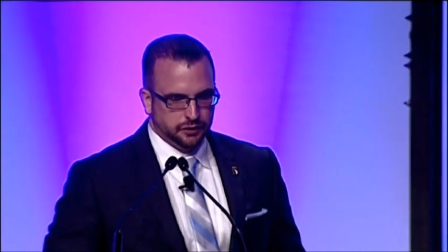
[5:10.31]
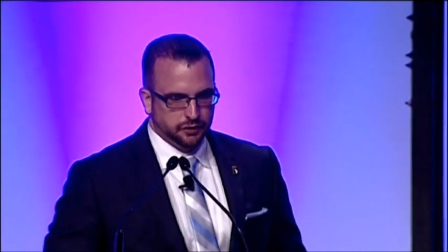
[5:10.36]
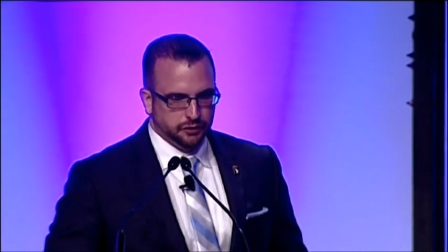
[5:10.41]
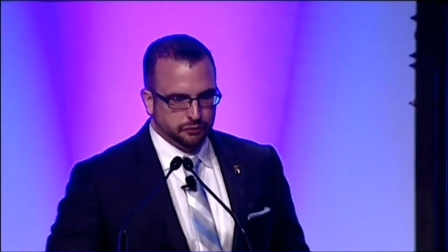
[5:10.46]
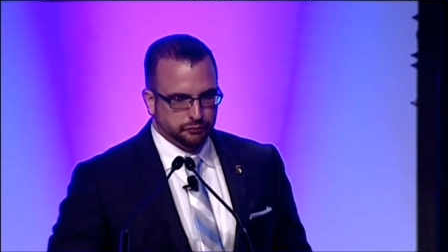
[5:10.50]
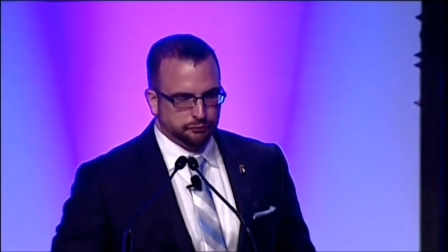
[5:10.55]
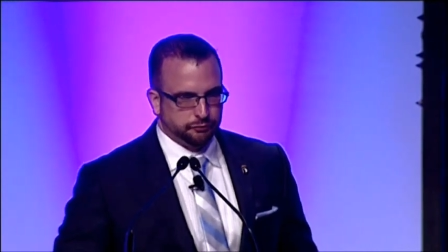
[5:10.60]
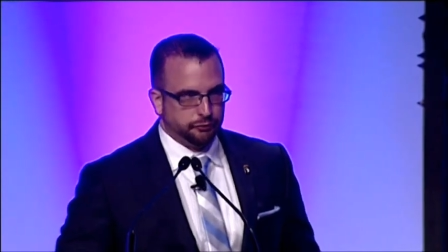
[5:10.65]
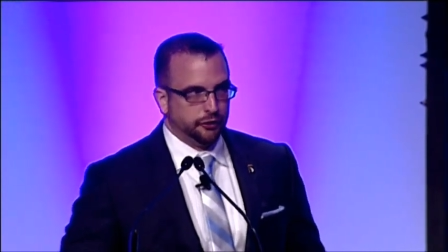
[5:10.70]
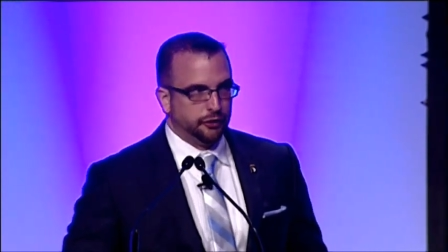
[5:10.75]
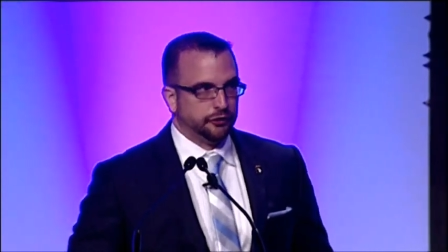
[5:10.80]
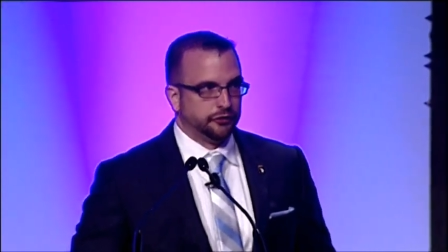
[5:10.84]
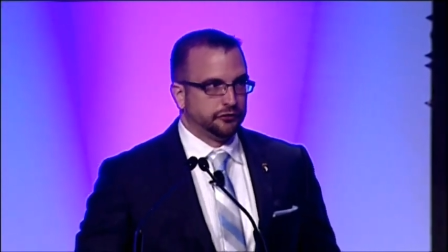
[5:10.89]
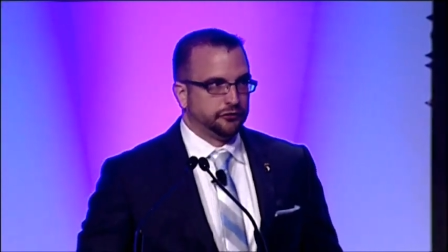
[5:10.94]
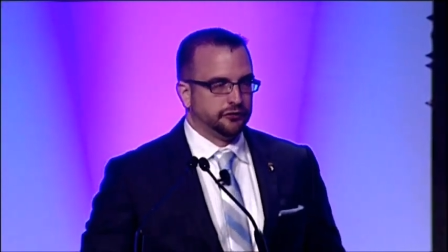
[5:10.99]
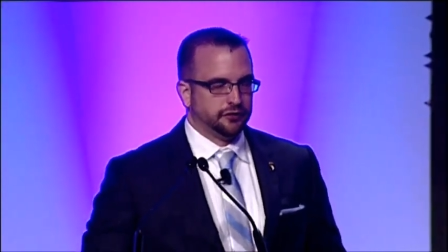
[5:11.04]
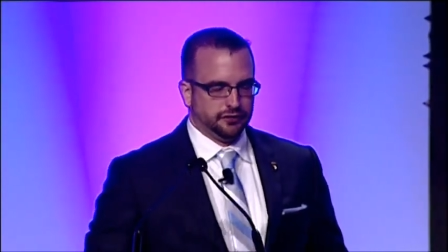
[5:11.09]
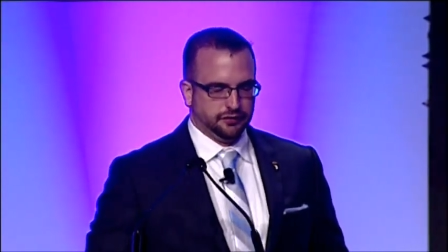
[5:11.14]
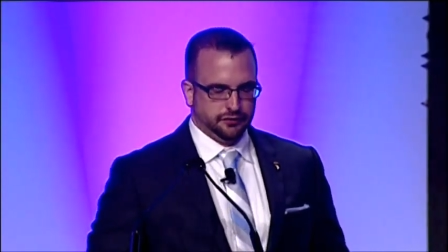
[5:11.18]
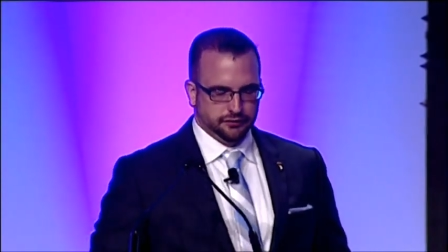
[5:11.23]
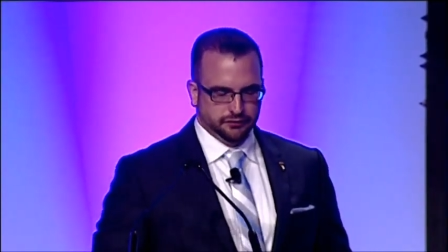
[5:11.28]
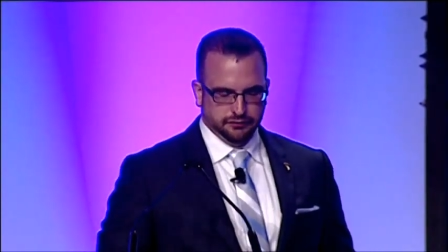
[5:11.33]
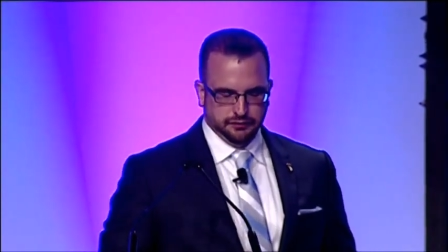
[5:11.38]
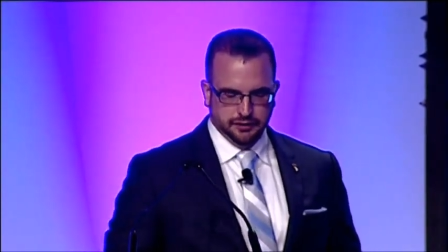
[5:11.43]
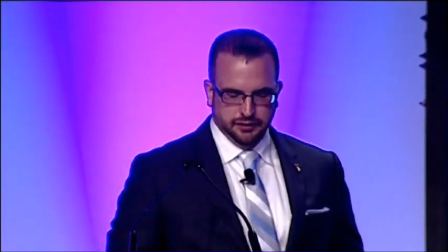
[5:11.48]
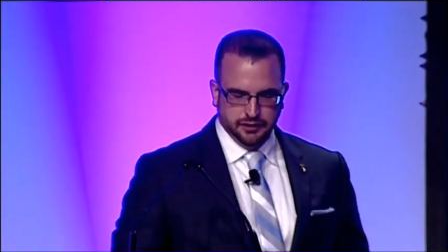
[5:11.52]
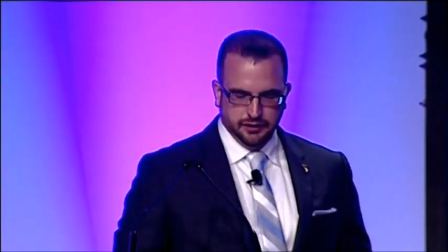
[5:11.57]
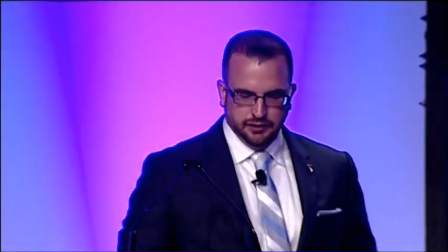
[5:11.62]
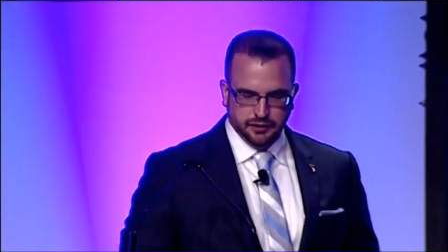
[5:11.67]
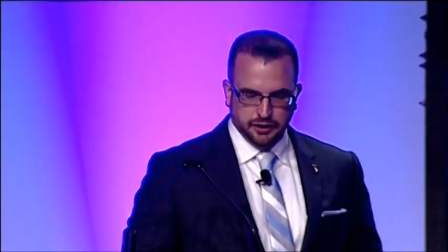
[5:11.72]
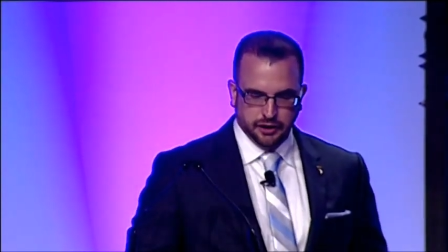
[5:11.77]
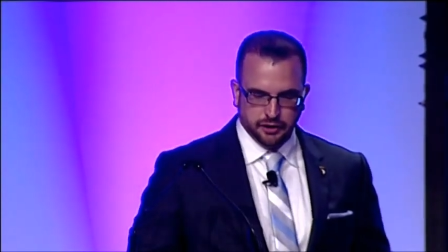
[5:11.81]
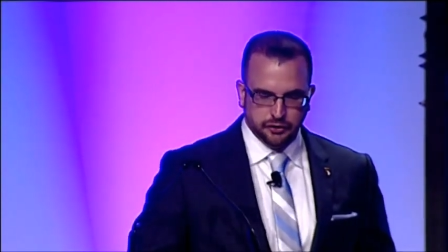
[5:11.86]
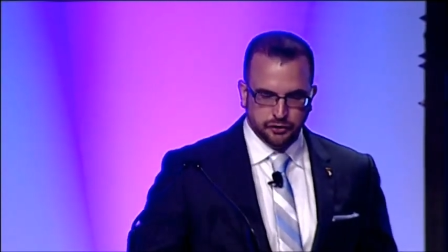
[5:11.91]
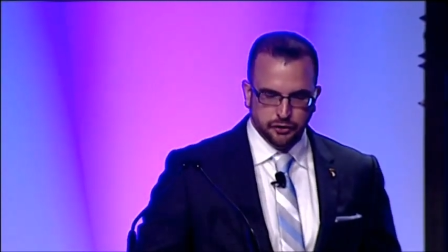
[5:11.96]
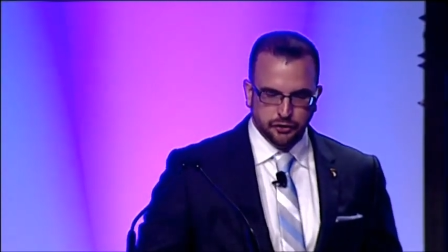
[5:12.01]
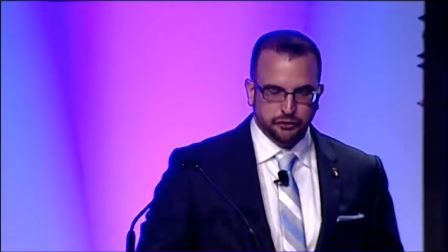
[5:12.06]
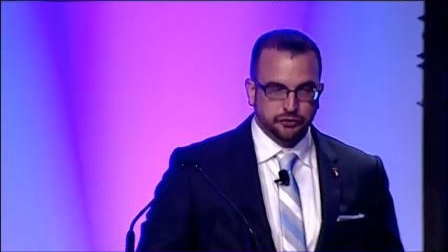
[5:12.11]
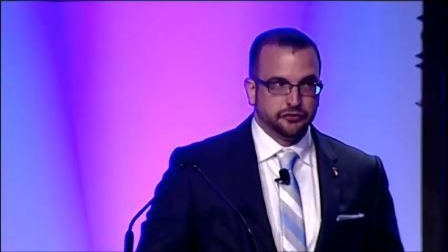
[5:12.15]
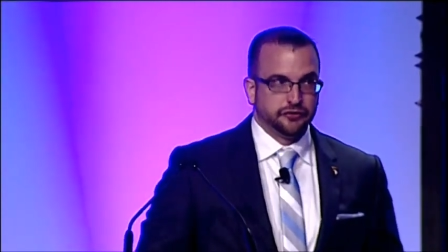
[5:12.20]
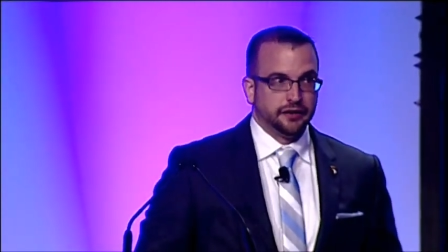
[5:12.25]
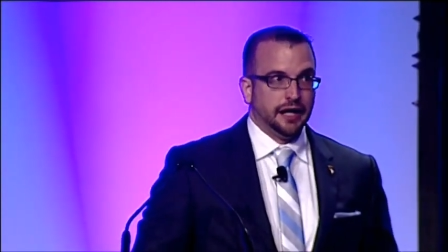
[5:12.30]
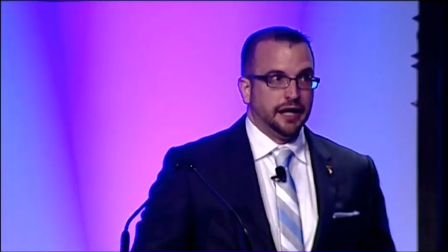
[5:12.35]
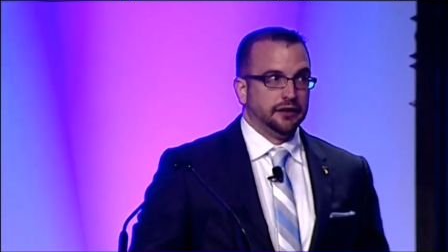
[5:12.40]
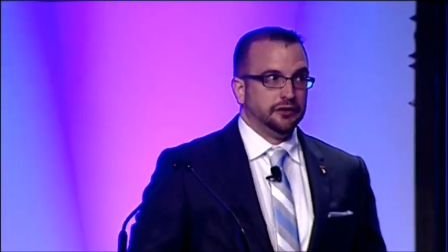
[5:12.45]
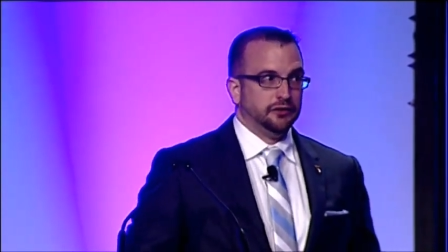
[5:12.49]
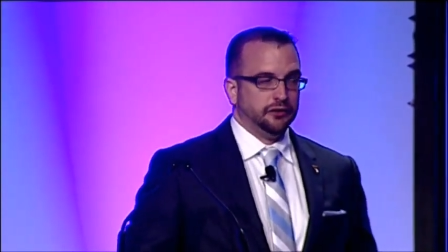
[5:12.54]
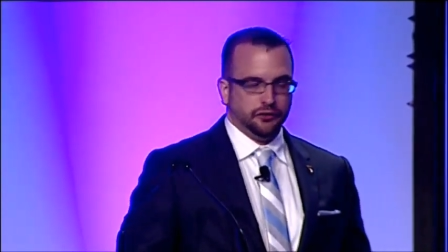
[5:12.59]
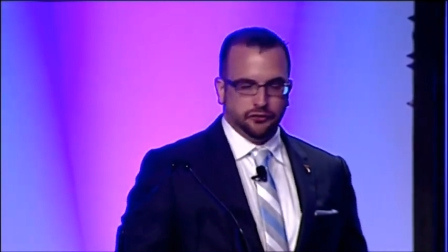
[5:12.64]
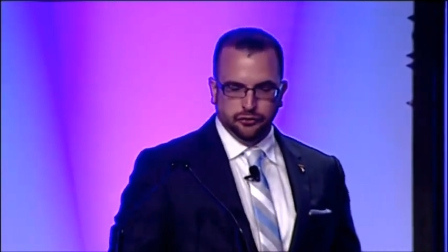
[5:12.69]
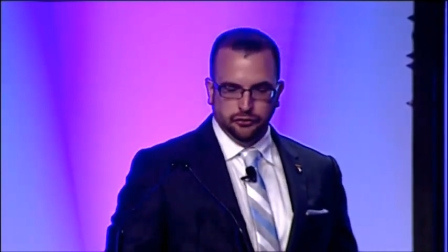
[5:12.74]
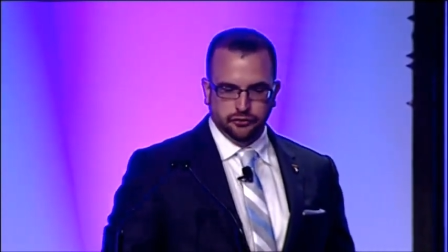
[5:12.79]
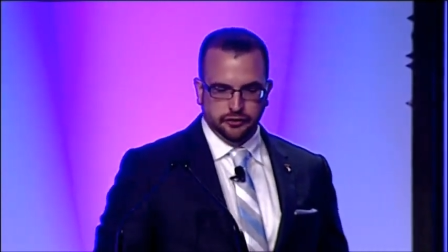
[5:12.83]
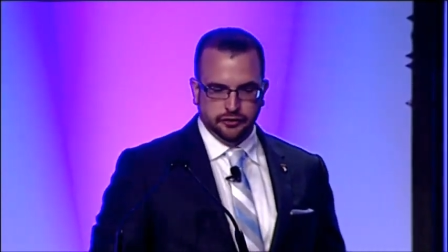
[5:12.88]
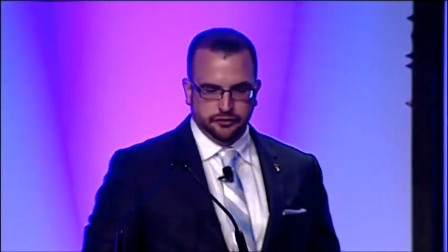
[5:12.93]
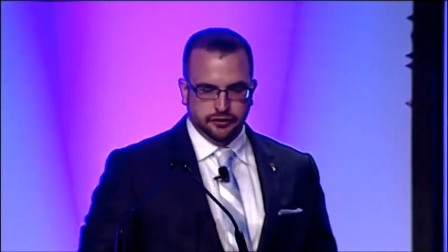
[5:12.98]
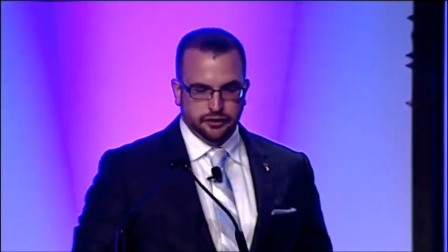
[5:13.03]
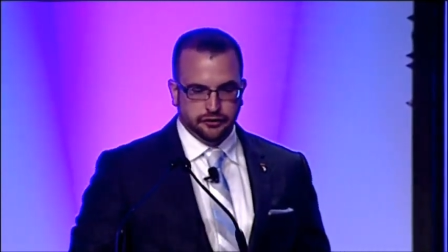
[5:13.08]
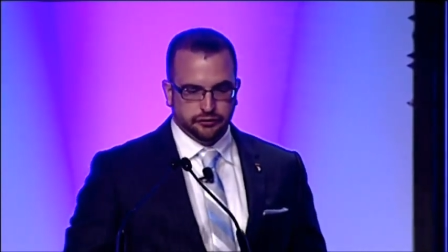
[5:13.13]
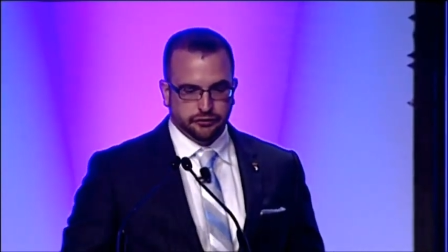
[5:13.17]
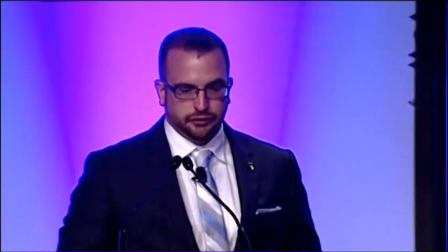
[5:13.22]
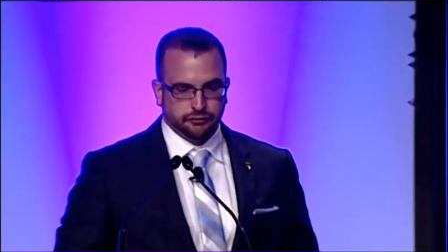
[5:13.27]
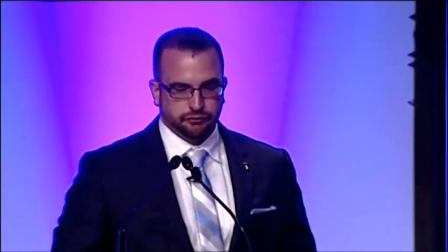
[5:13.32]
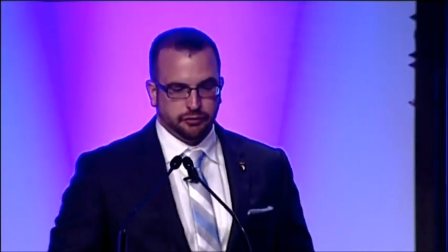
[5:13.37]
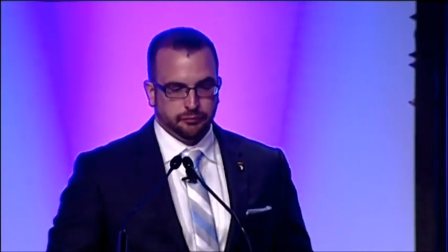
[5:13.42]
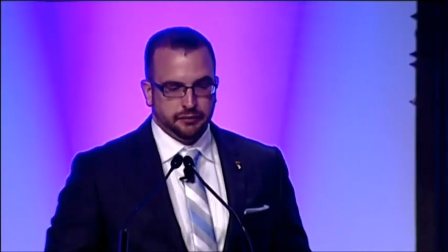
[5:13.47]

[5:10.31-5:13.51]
First, a huge thank you to Susie Dietrich from